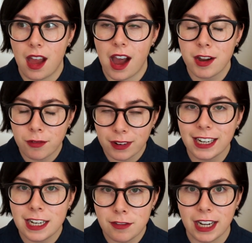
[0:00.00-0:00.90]
I
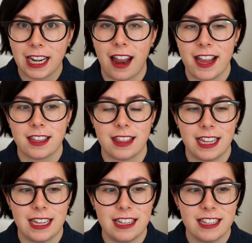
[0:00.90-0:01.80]
really, really like
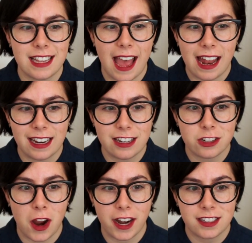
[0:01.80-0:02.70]
these.
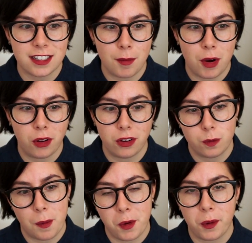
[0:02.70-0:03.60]
Alan tried some
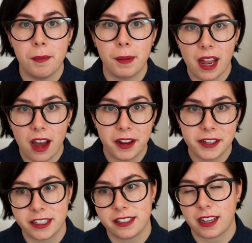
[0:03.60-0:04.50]
on when we were in
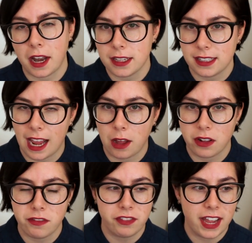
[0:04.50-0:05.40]
Milan just to kind of see how
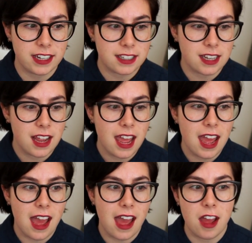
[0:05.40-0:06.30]
they fit.
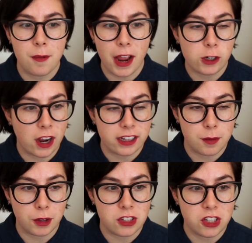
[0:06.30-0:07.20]
I tried
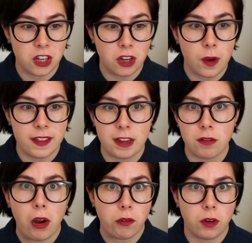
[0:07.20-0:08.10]
them on too, and they
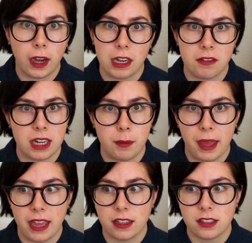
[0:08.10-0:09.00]
run really, really
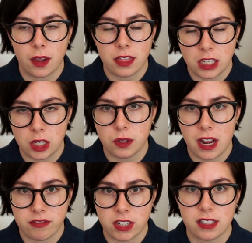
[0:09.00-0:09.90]
big. So I think you would
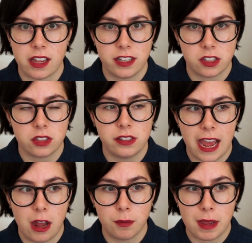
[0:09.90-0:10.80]
have to size
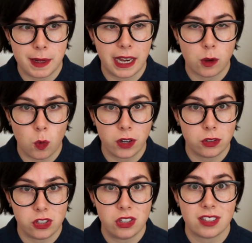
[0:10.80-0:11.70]
down maybe like one
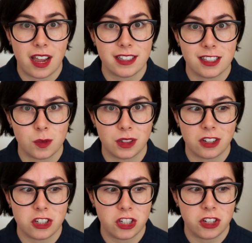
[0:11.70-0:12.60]
or two sizes with
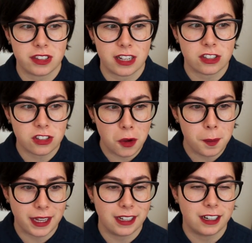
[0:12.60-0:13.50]
those shoes. They're so
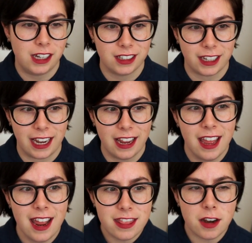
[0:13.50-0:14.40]
big and clunky.
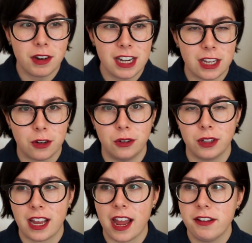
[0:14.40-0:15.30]
They're really
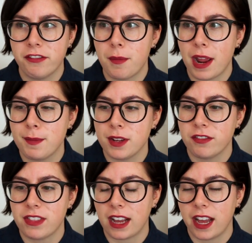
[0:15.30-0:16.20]
cool. They kind of remind me
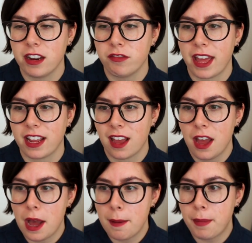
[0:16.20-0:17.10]
of that kind of like
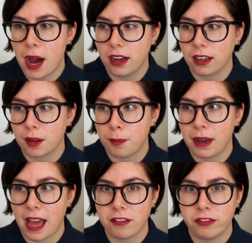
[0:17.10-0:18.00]
punk
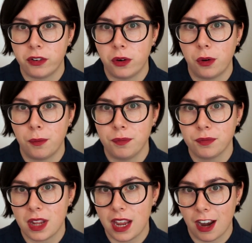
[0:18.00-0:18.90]
platform
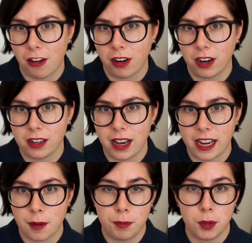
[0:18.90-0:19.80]
era,
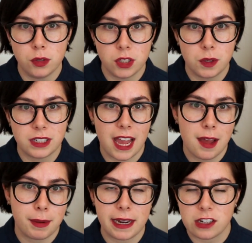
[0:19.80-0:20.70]
like boot you would
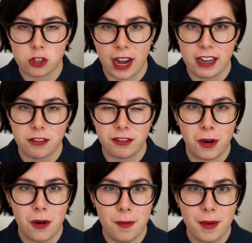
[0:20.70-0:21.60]
get, but in trainer
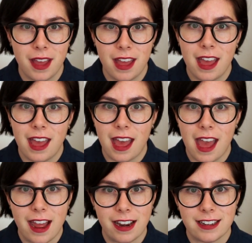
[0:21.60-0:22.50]
form.
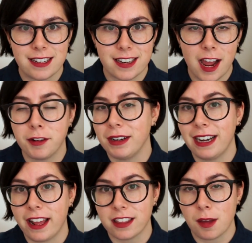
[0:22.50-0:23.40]
And I
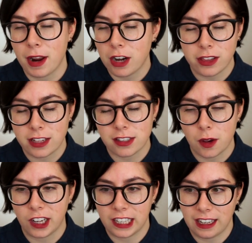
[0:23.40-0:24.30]
really like them. I know they're
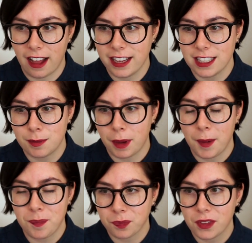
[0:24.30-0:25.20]
so ugly, guys,
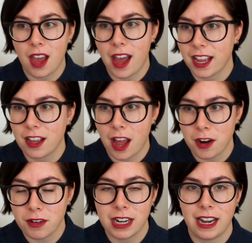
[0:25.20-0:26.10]
but I
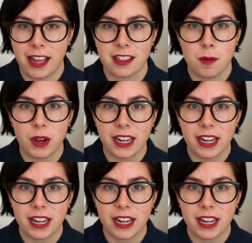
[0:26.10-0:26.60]
really like them.